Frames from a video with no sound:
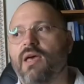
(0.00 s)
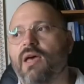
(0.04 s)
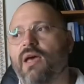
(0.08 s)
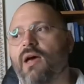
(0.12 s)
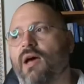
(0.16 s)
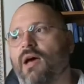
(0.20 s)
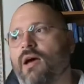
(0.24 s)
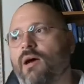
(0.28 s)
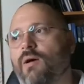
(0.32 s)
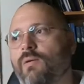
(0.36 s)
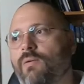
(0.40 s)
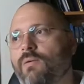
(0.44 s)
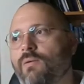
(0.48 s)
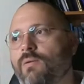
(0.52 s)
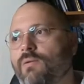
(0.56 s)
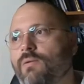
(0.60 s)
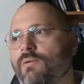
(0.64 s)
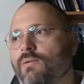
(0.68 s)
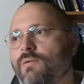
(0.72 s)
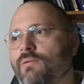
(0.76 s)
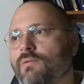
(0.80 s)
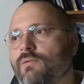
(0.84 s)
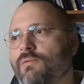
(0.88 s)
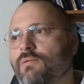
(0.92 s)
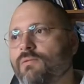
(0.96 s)

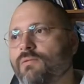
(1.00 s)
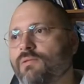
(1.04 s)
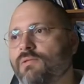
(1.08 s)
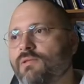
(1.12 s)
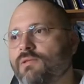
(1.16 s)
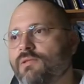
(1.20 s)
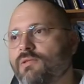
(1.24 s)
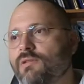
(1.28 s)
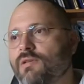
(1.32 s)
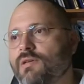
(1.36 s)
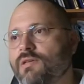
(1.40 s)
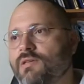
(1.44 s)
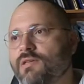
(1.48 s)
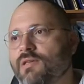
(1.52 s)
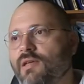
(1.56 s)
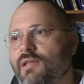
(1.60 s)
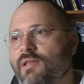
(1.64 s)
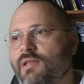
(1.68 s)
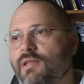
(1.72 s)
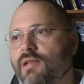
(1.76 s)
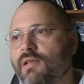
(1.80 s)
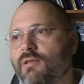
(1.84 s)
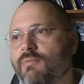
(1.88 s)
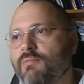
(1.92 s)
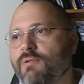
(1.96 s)
the tourists
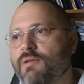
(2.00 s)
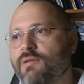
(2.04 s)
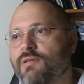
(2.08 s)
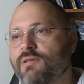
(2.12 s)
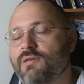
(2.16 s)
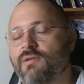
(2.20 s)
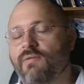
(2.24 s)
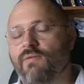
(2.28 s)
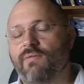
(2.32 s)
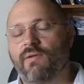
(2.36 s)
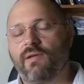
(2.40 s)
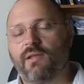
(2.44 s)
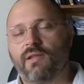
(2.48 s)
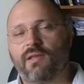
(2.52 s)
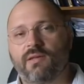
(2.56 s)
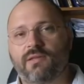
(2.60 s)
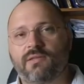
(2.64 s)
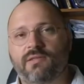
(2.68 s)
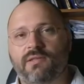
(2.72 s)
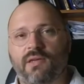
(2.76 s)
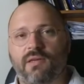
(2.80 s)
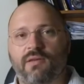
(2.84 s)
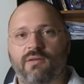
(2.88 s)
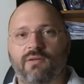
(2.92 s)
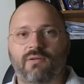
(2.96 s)
cannot be feeling
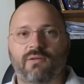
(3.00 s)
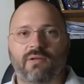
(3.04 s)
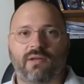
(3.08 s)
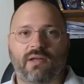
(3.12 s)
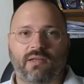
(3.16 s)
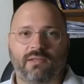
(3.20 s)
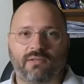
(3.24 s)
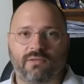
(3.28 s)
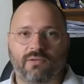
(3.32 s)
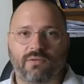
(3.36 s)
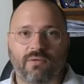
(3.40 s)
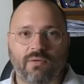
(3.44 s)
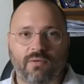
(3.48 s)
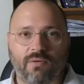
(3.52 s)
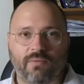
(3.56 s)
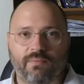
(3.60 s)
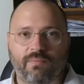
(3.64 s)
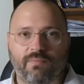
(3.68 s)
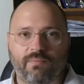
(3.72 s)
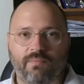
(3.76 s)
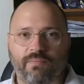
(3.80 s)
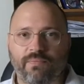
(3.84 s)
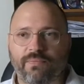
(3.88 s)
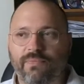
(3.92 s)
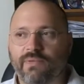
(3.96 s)
secure at home.